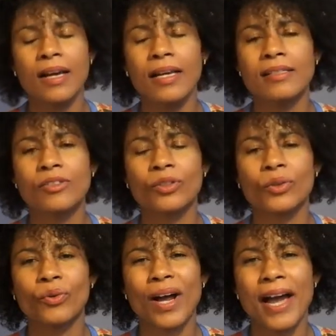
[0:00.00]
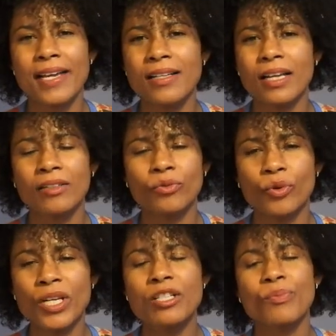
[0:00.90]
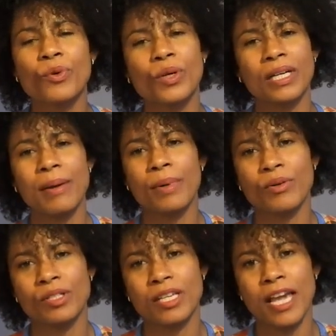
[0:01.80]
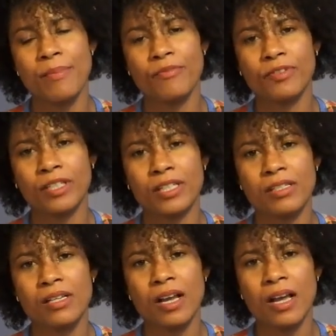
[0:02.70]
and uh, write and read more about Cape Verde